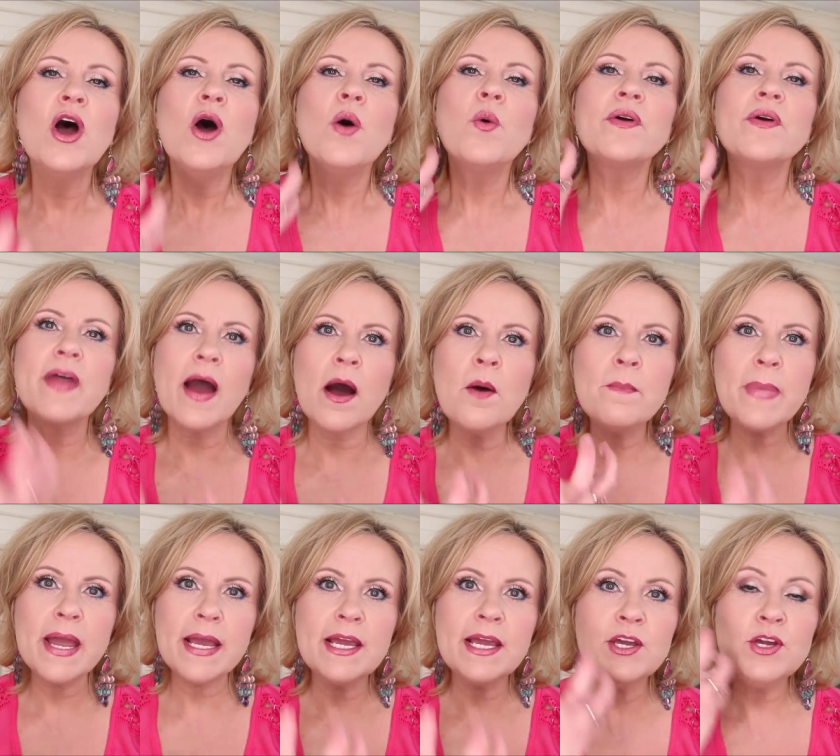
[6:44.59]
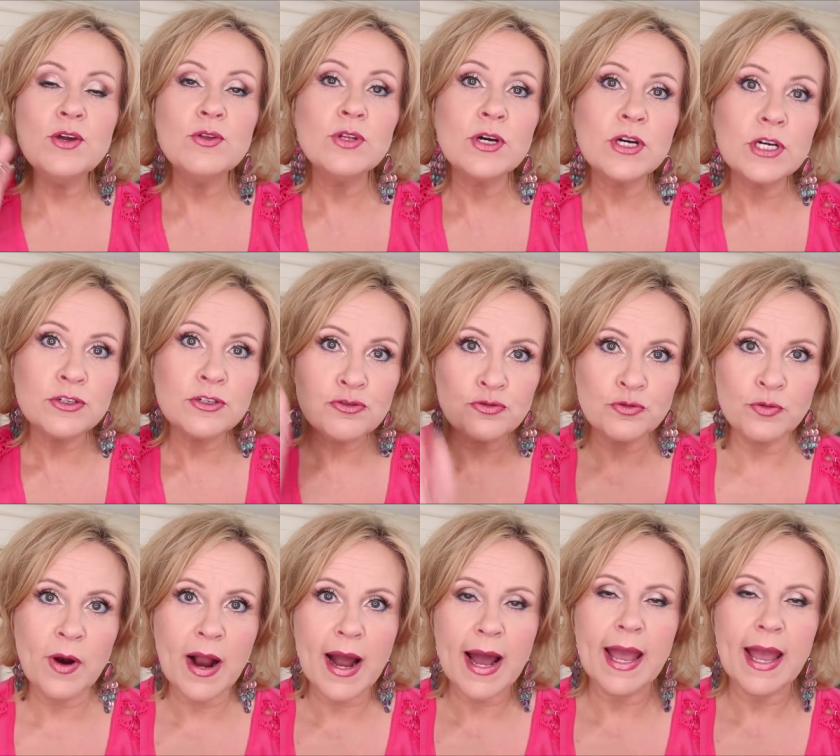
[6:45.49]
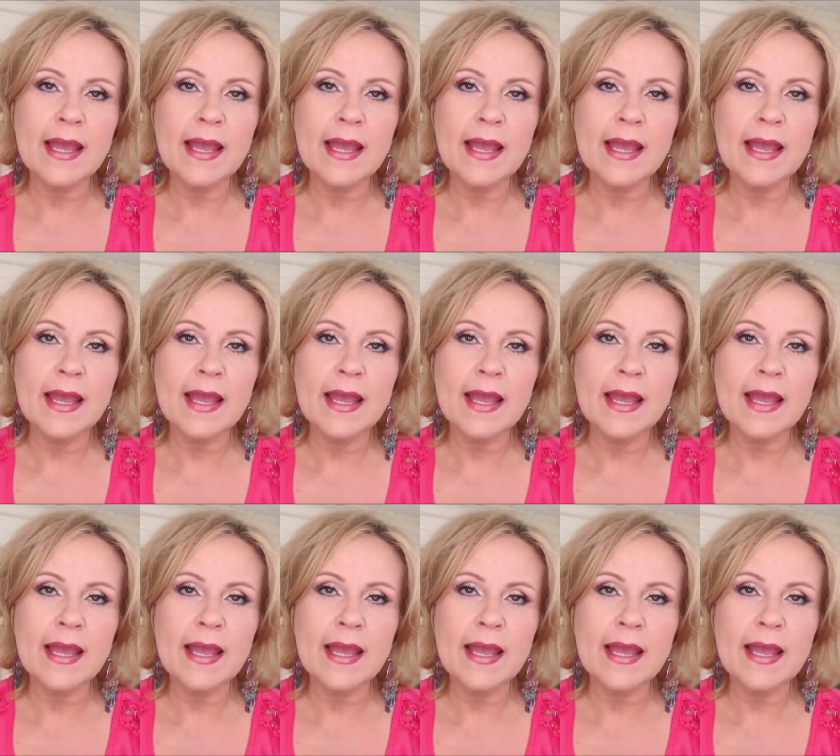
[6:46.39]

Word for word: without making you look dry.